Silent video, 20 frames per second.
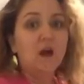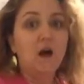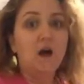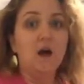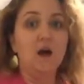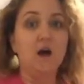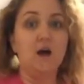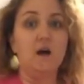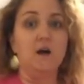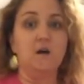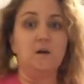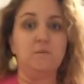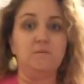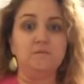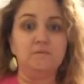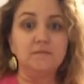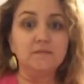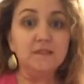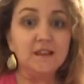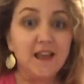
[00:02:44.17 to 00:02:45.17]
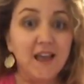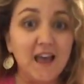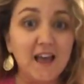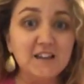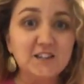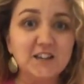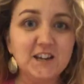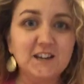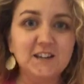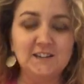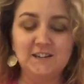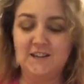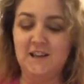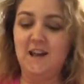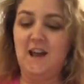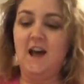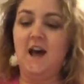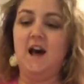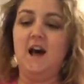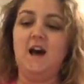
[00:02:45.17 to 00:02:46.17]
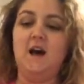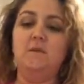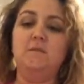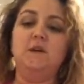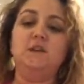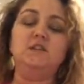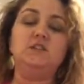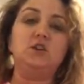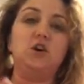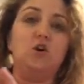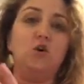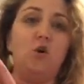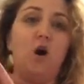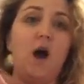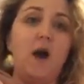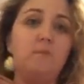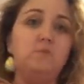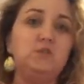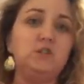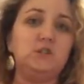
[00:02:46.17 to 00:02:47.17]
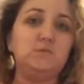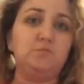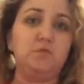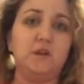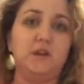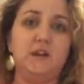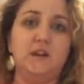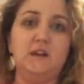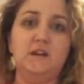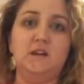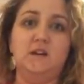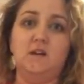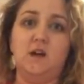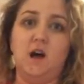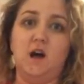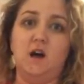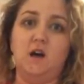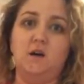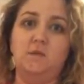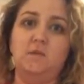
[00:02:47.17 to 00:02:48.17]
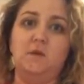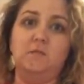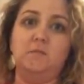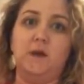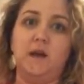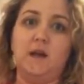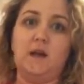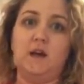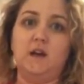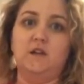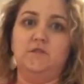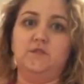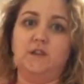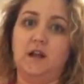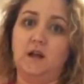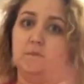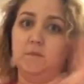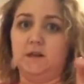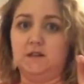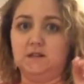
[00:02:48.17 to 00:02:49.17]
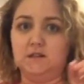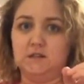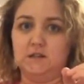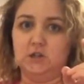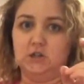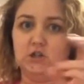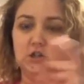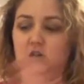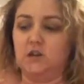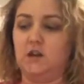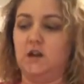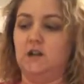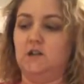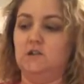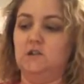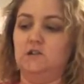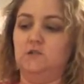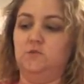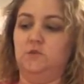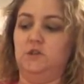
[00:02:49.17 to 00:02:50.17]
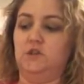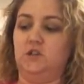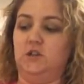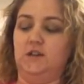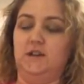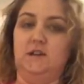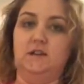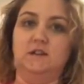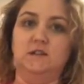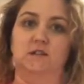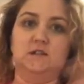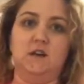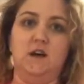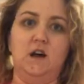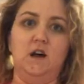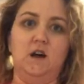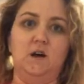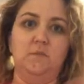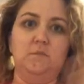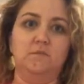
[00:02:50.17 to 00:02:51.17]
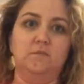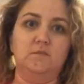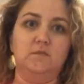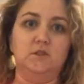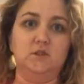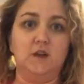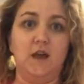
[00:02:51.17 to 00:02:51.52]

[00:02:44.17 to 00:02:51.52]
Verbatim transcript: Um, hey Jill. Um, so I'm just bringing um, my kind of like my signature colors, which is, um,